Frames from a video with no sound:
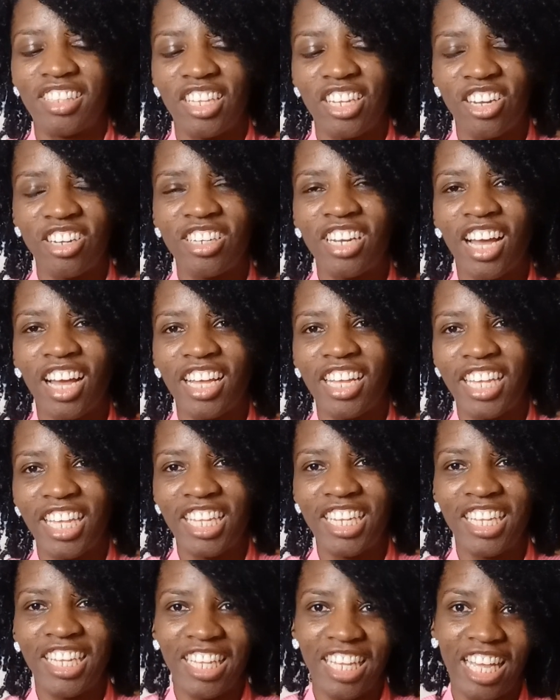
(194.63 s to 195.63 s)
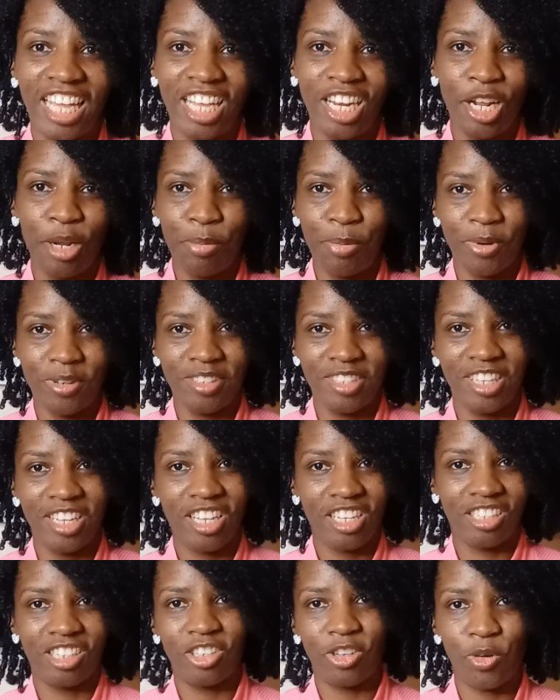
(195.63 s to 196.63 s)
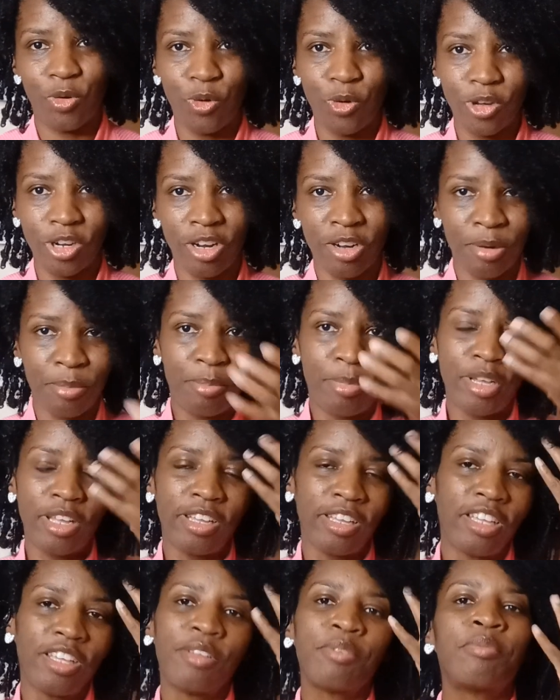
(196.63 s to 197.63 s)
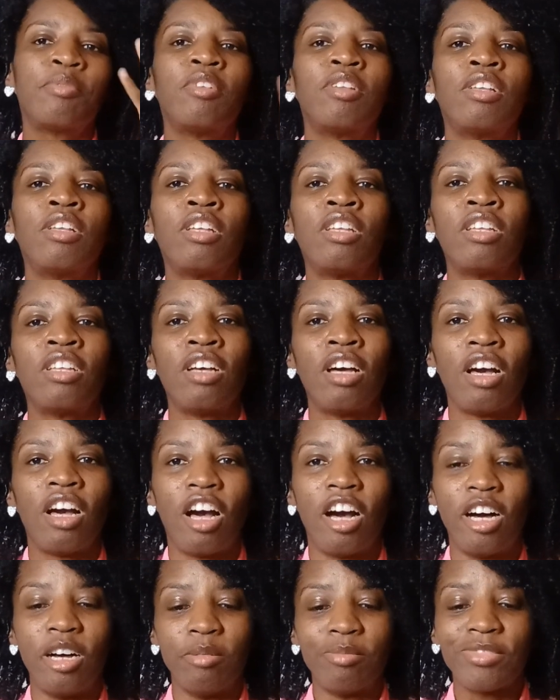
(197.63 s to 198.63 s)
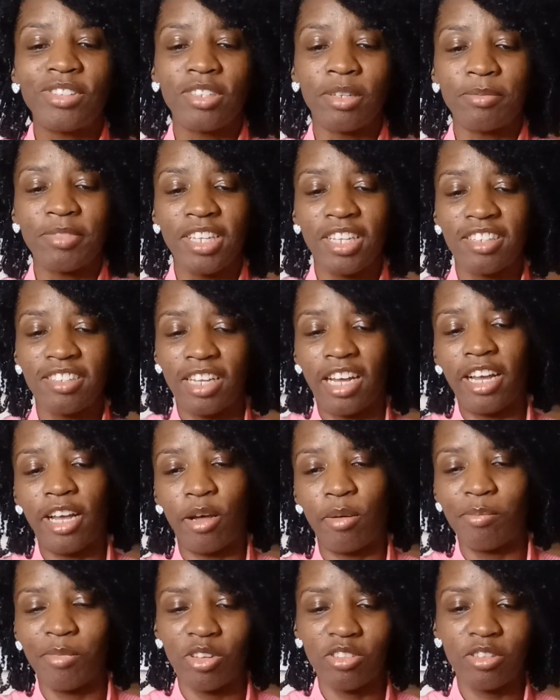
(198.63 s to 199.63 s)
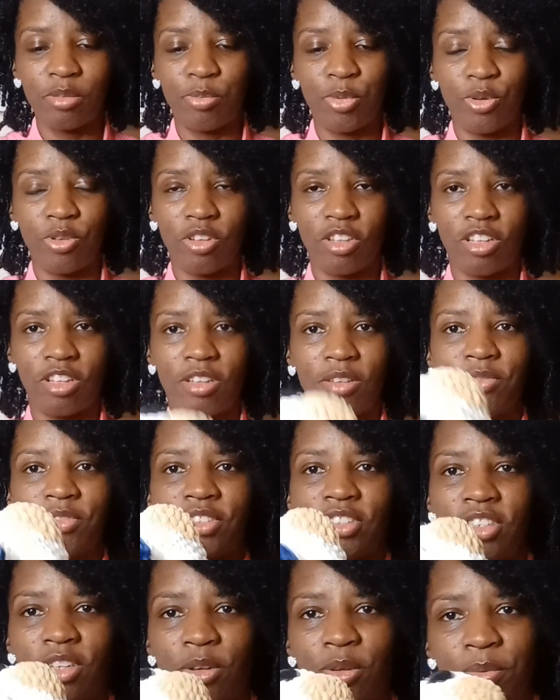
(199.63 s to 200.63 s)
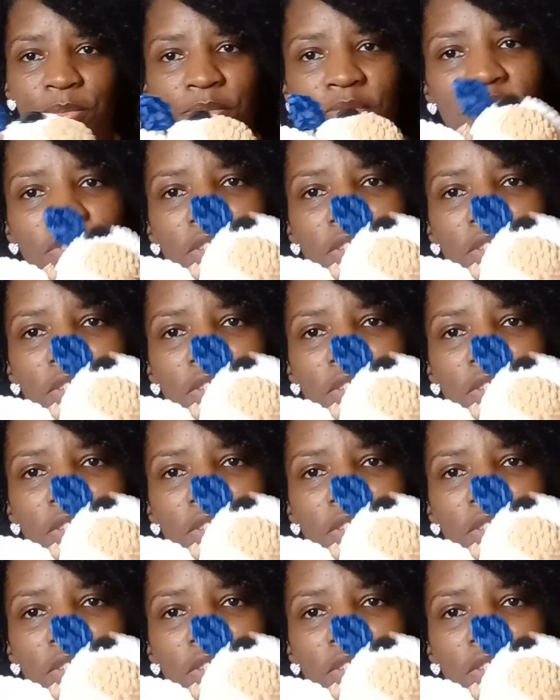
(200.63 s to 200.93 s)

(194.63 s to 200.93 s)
they're not in any particular order, but some things I have multiple of. So